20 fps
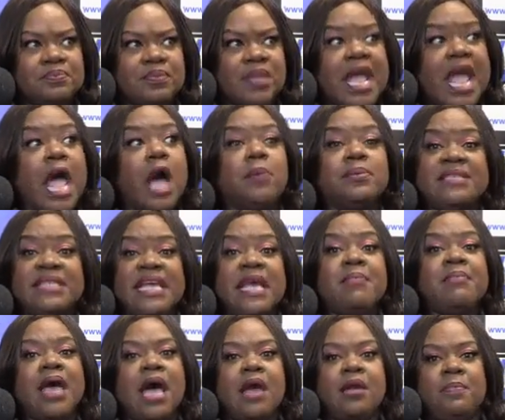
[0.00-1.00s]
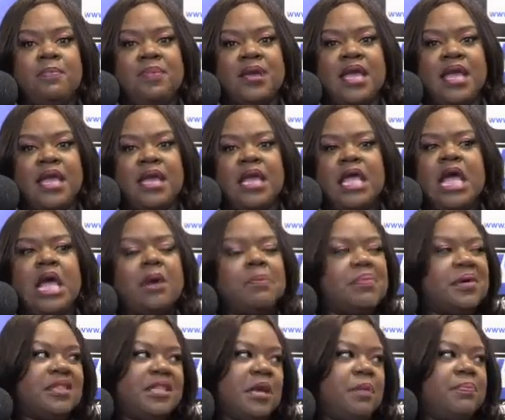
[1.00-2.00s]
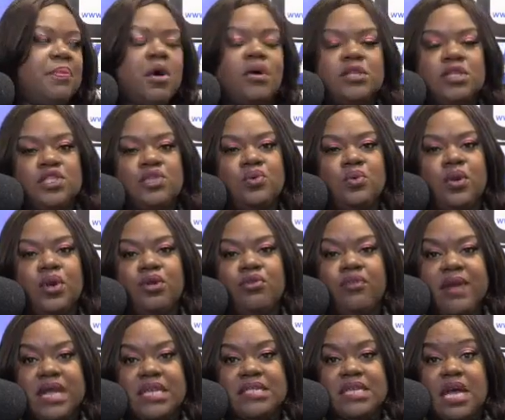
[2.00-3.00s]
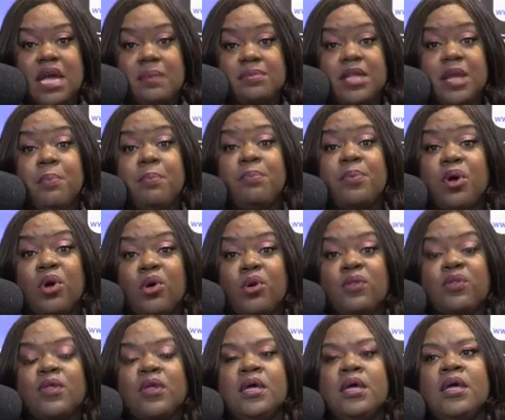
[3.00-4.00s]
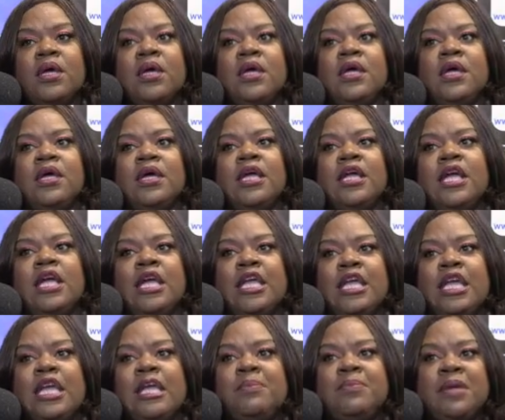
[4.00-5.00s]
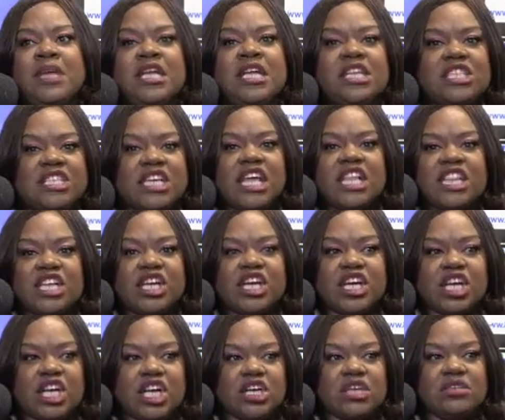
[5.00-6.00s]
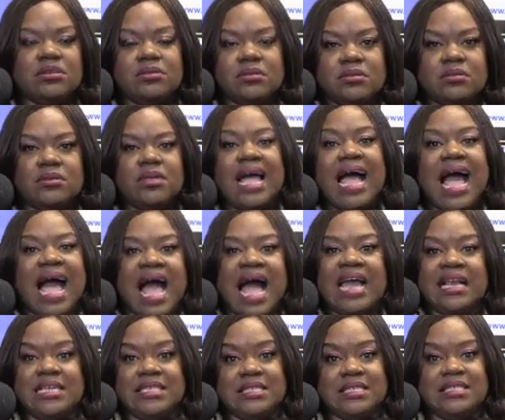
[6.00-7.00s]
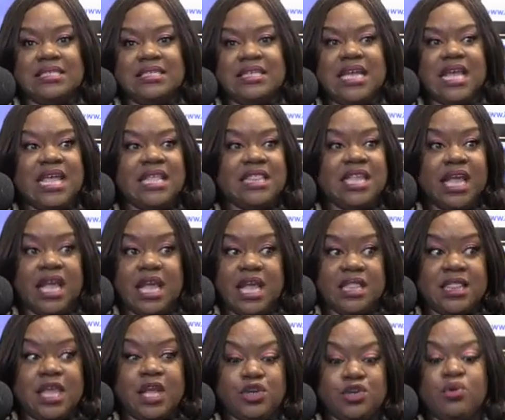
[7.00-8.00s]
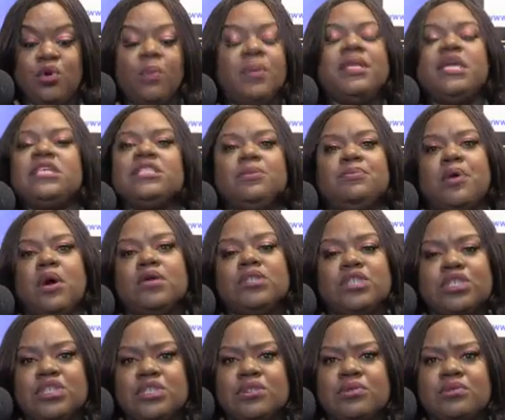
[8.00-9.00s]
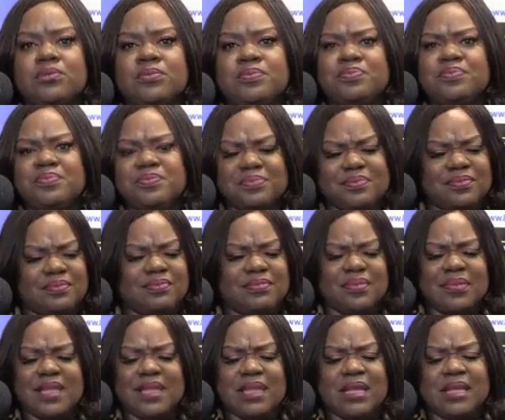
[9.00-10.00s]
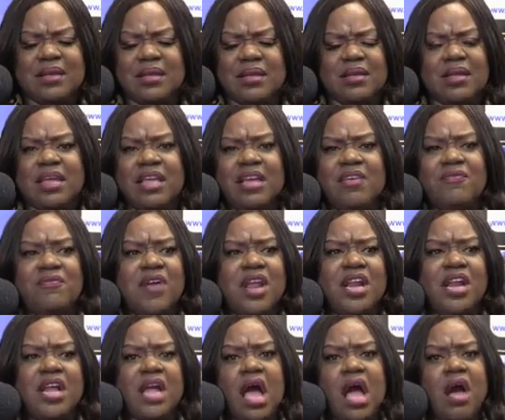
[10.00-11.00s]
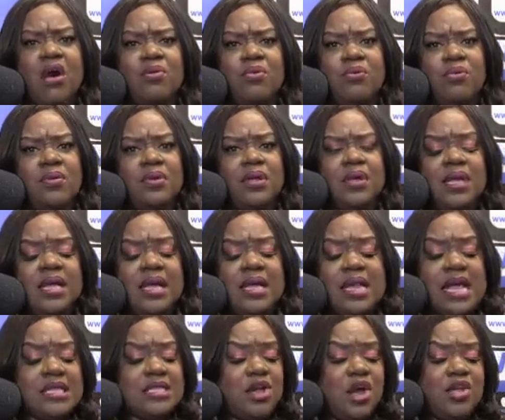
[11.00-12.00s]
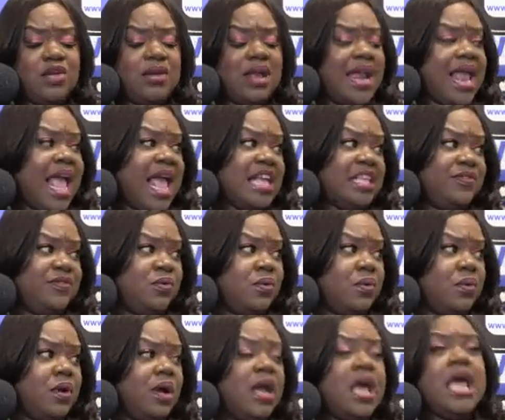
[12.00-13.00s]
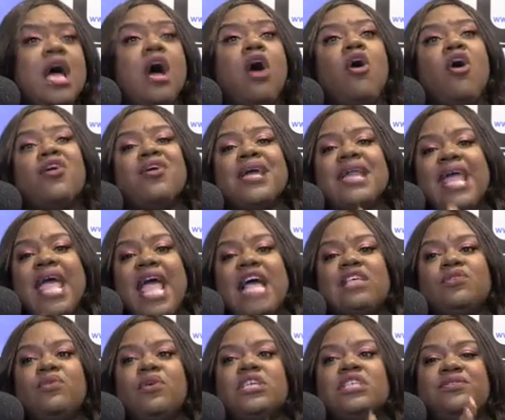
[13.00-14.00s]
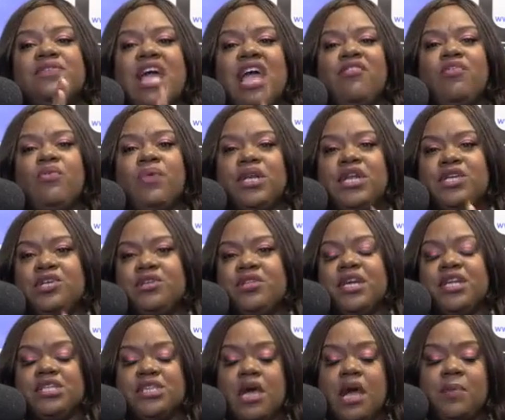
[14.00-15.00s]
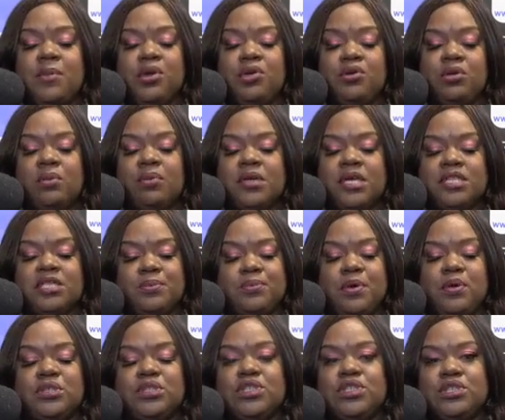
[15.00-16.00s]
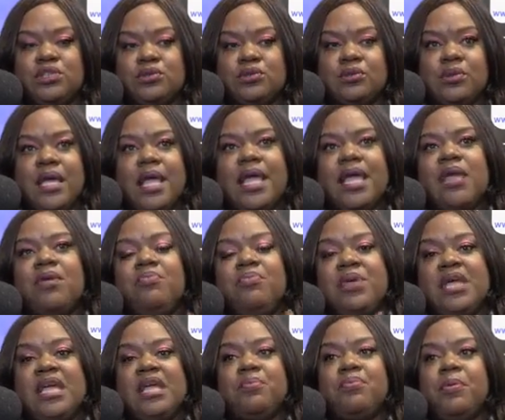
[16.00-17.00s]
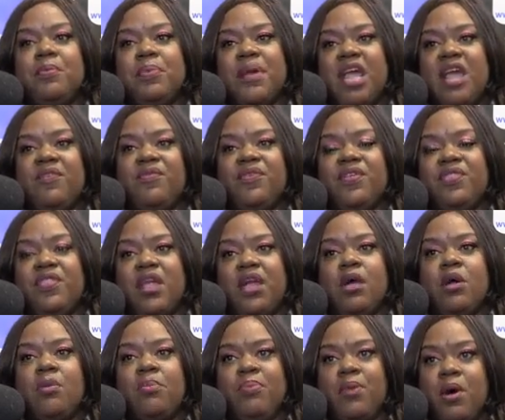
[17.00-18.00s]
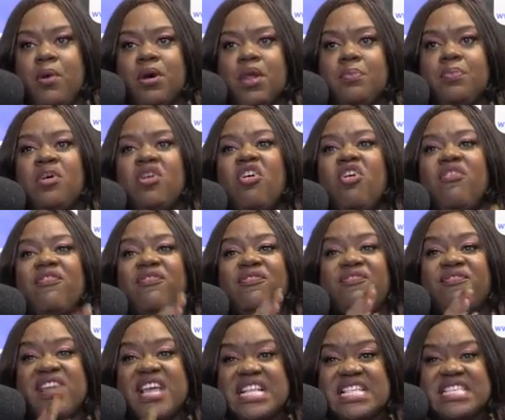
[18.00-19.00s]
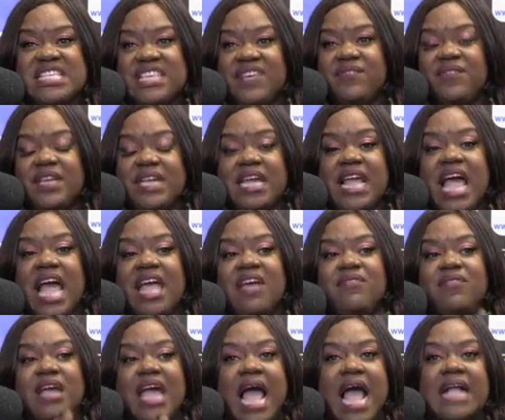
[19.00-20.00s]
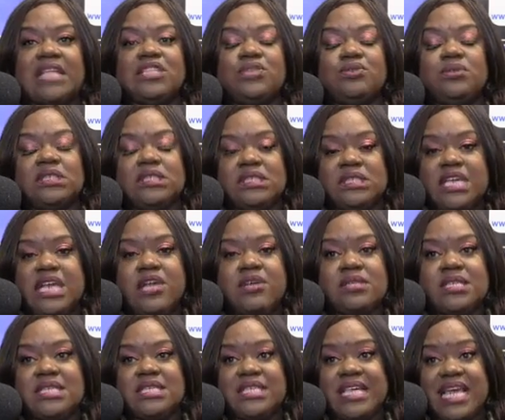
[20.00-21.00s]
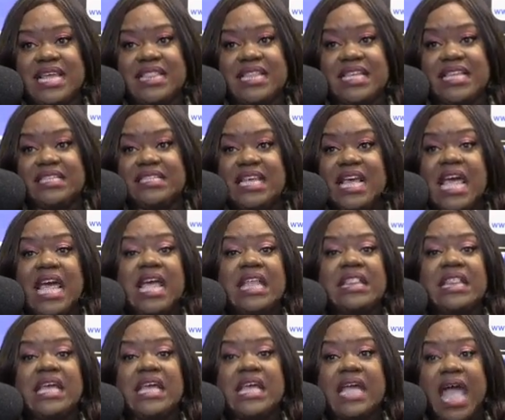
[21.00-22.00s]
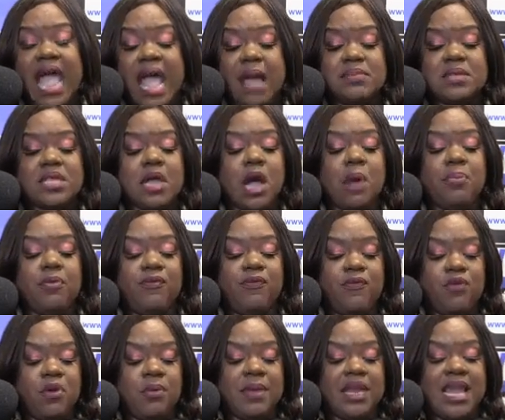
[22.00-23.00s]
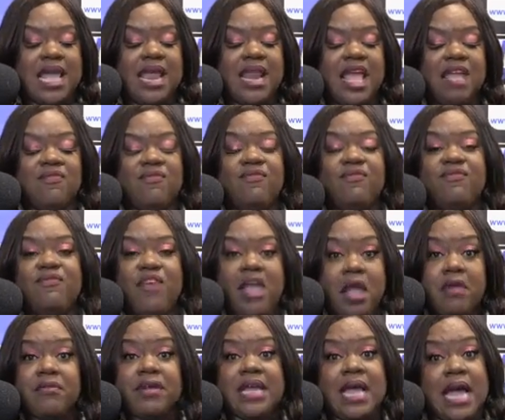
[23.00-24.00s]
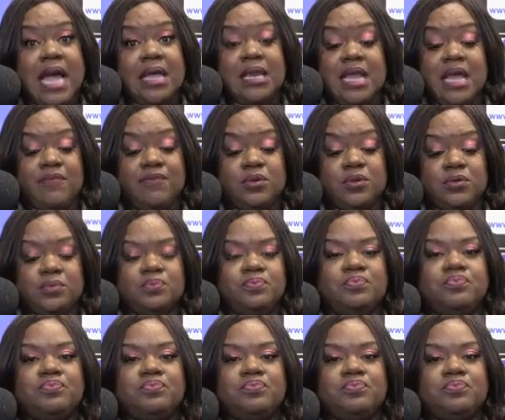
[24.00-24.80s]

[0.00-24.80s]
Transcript: helps him out a bit. But they're both doing a great job. They're both keeping each other honest, and they're doing what they're supposed to do. in front of the goal. That's all you can ask for. All you can ask for is for everyone to do their job and doing what they're supposed to do and being prepared for their opponent. But offensively, I have got to continue to say this. The Caps are performing at a very high level